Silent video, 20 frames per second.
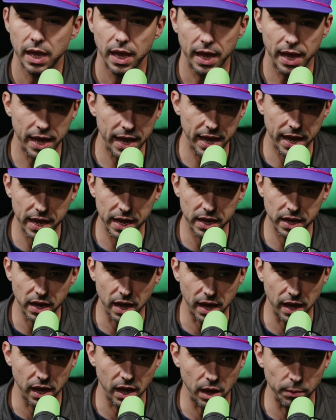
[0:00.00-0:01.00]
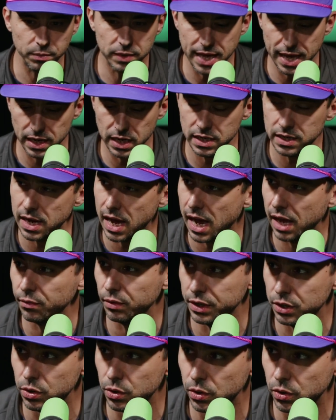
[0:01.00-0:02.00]
Hey, I'm getting
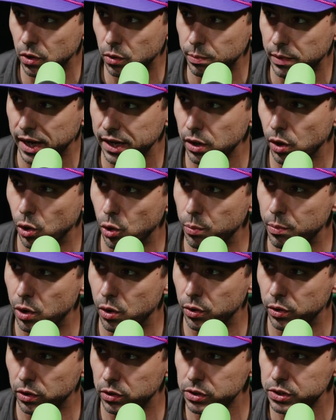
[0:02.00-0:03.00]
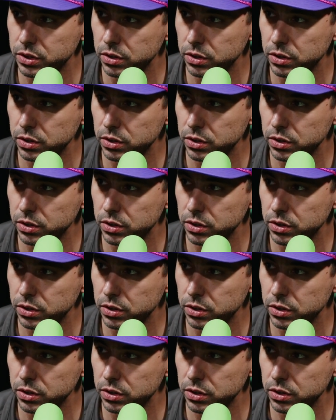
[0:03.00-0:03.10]
non-renewed on my homeowners.